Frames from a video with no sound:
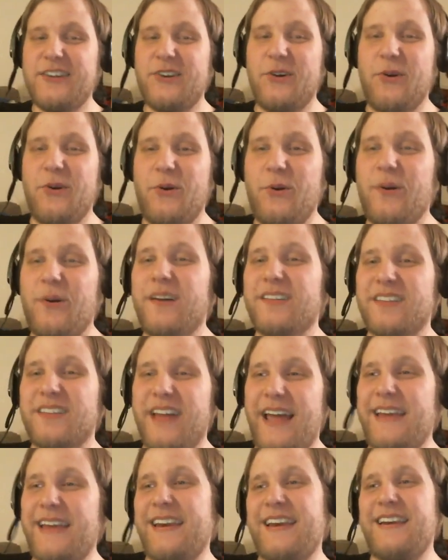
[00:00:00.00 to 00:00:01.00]
who
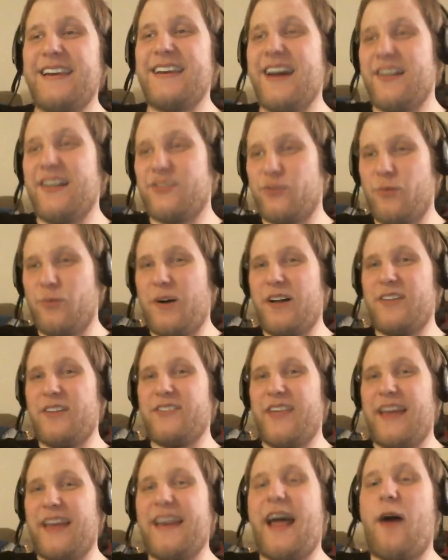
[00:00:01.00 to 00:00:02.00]
Lightning Dust
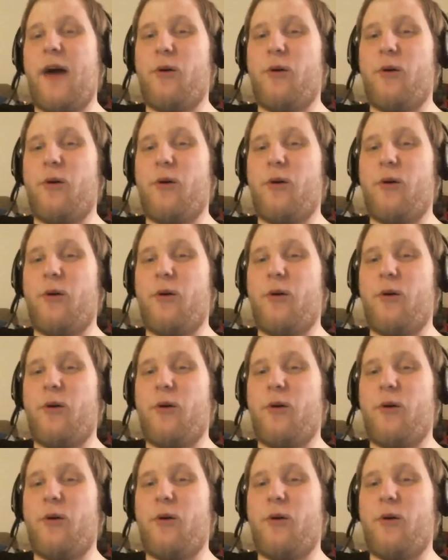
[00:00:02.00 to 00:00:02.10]
was and how